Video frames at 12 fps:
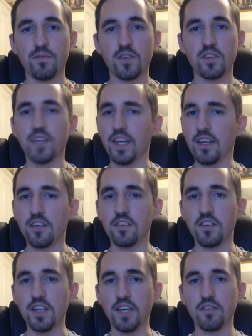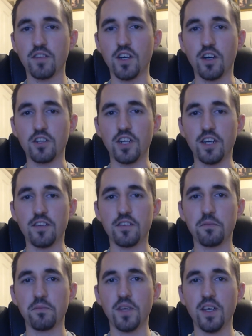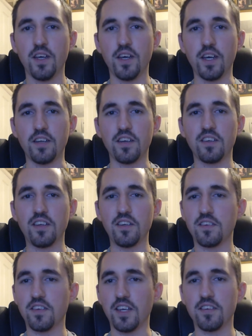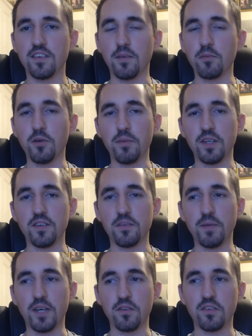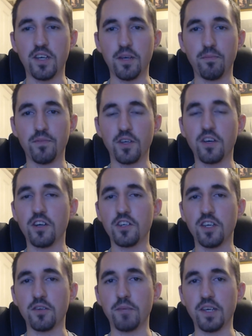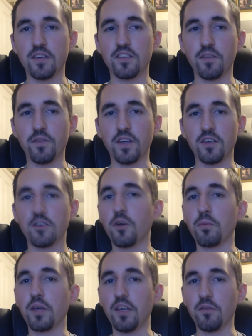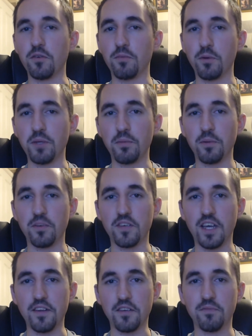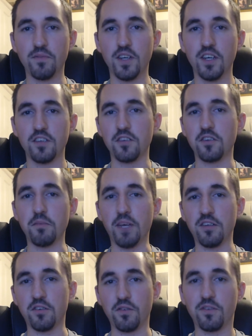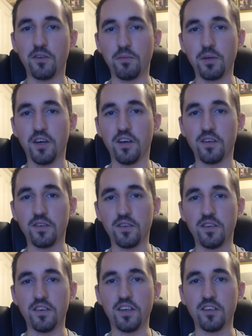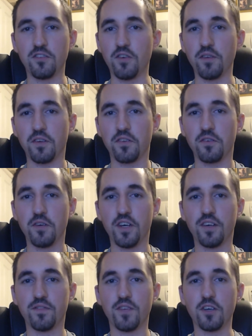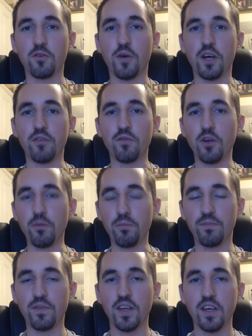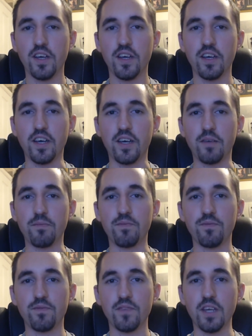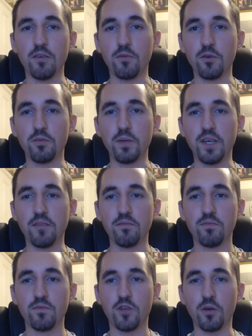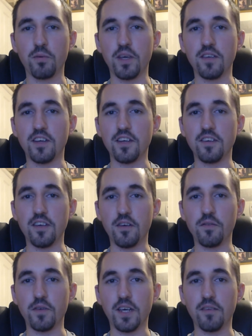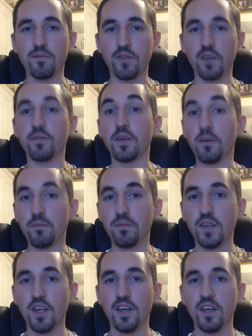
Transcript: stake to the car chase, and I did see some comments about the car chase being something Top Gear would probably put together, just a battle of supercars and driving through a quiet Rome. That would be Top Gear's idea of a film,